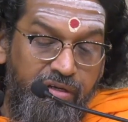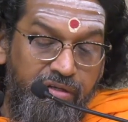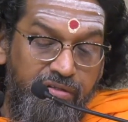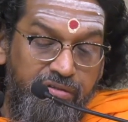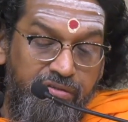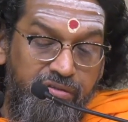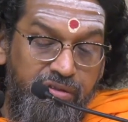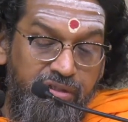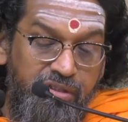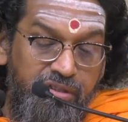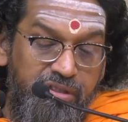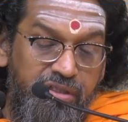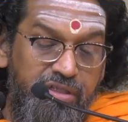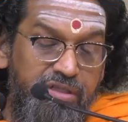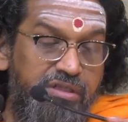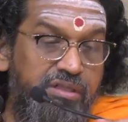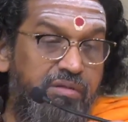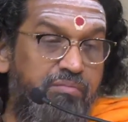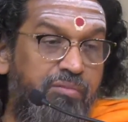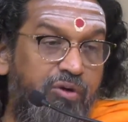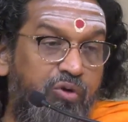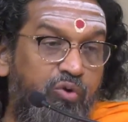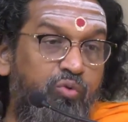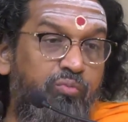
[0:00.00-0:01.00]
So this is
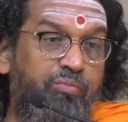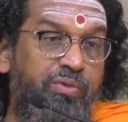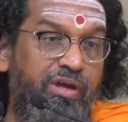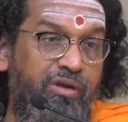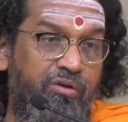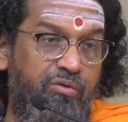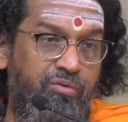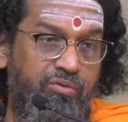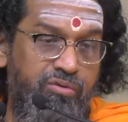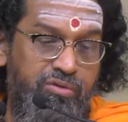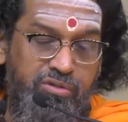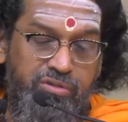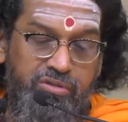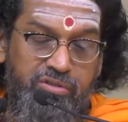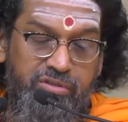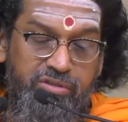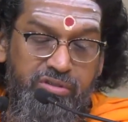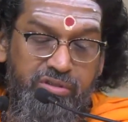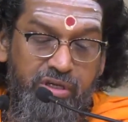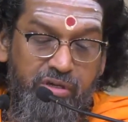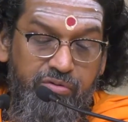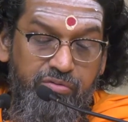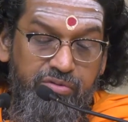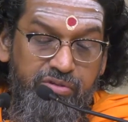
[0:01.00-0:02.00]
the manomaya
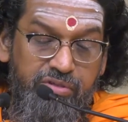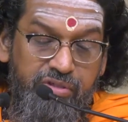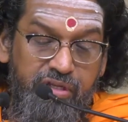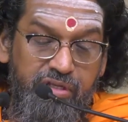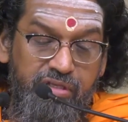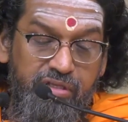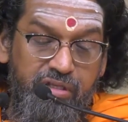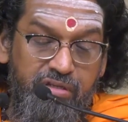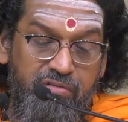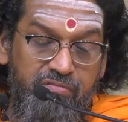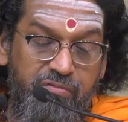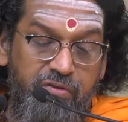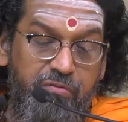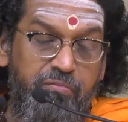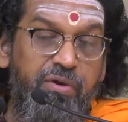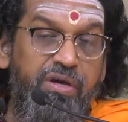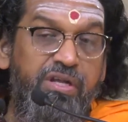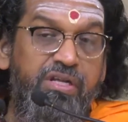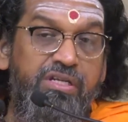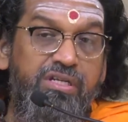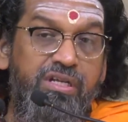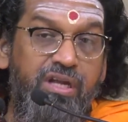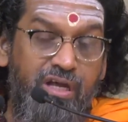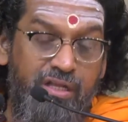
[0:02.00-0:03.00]
kosh. Are you seeing it?
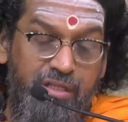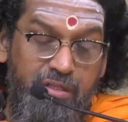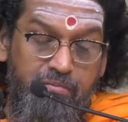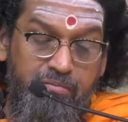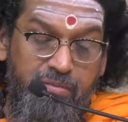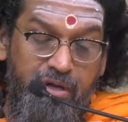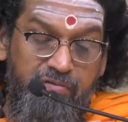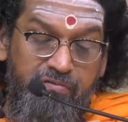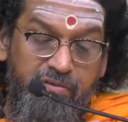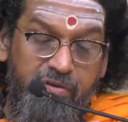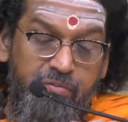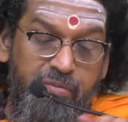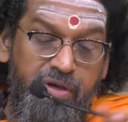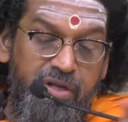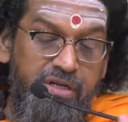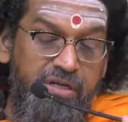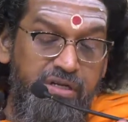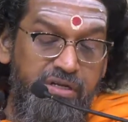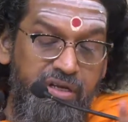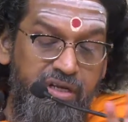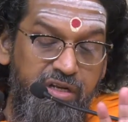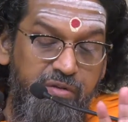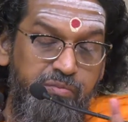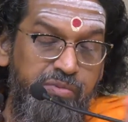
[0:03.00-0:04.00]
Vimarshatma.
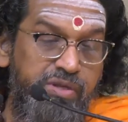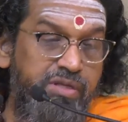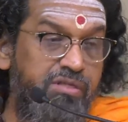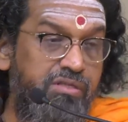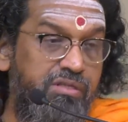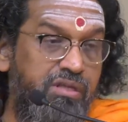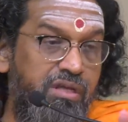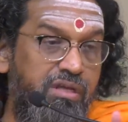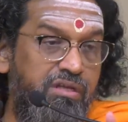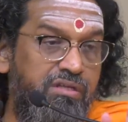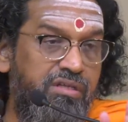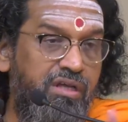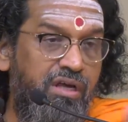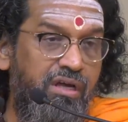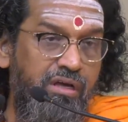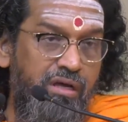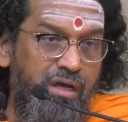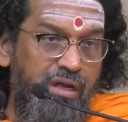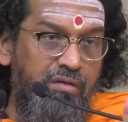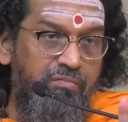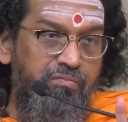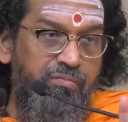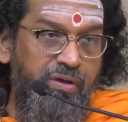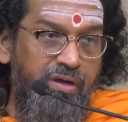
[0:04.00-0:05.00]
Vimarsh here means
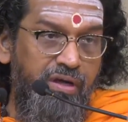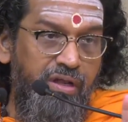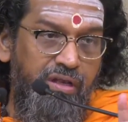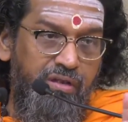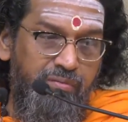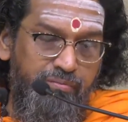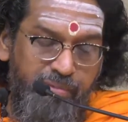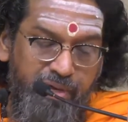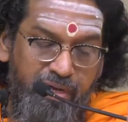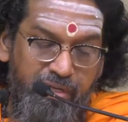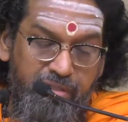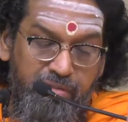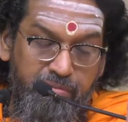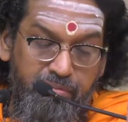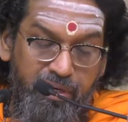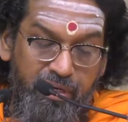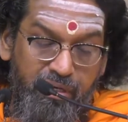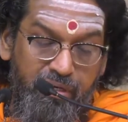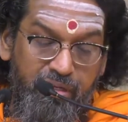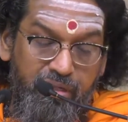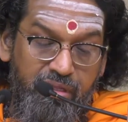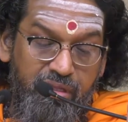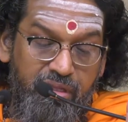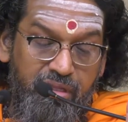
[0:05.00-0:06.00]
sankalpikalmatmak.
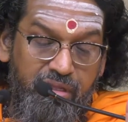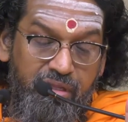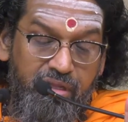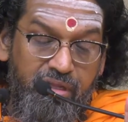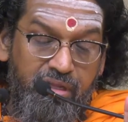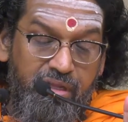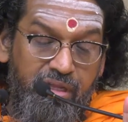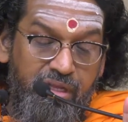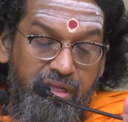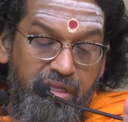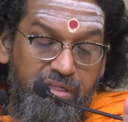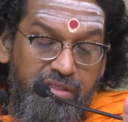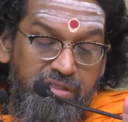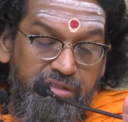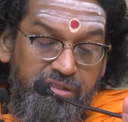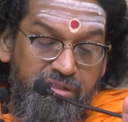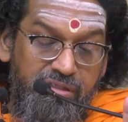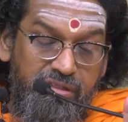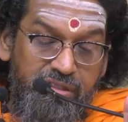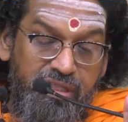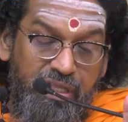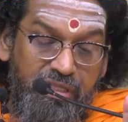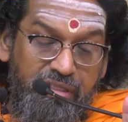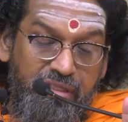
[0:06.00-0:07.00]

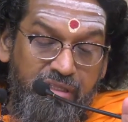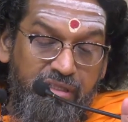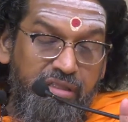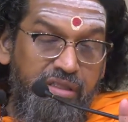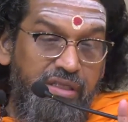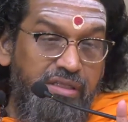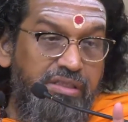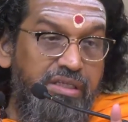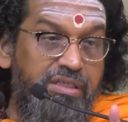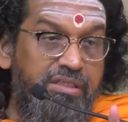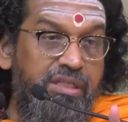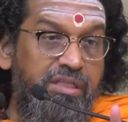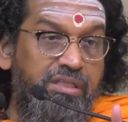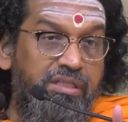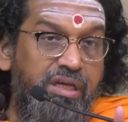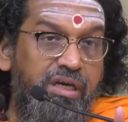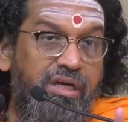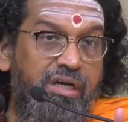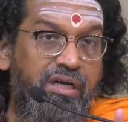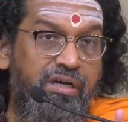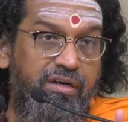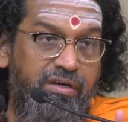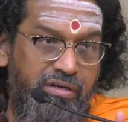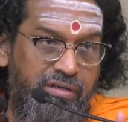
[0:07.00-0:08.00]
Then this is the
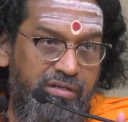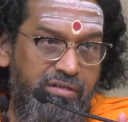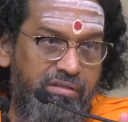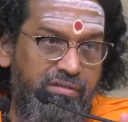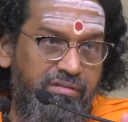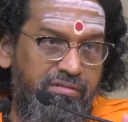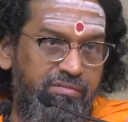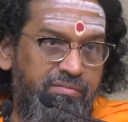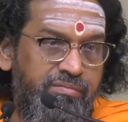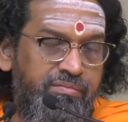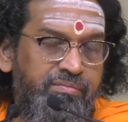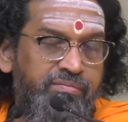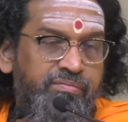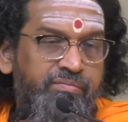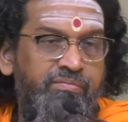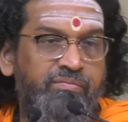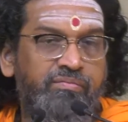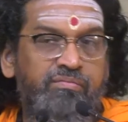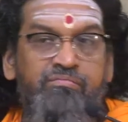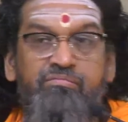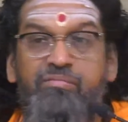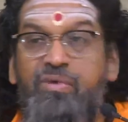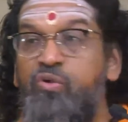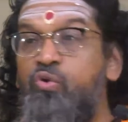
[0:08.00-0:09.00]
third.
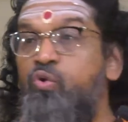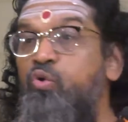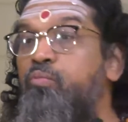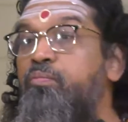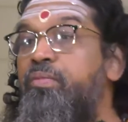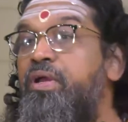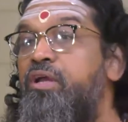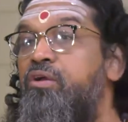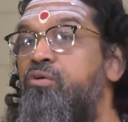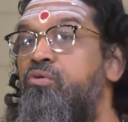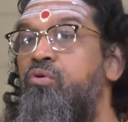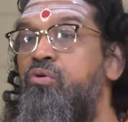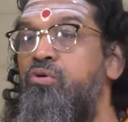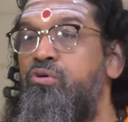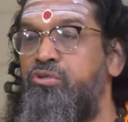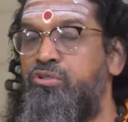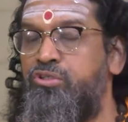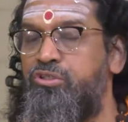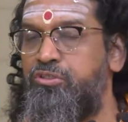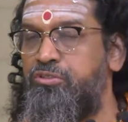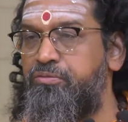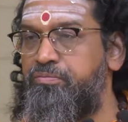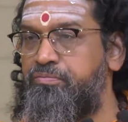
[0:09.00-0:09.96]
Manomaya kosh.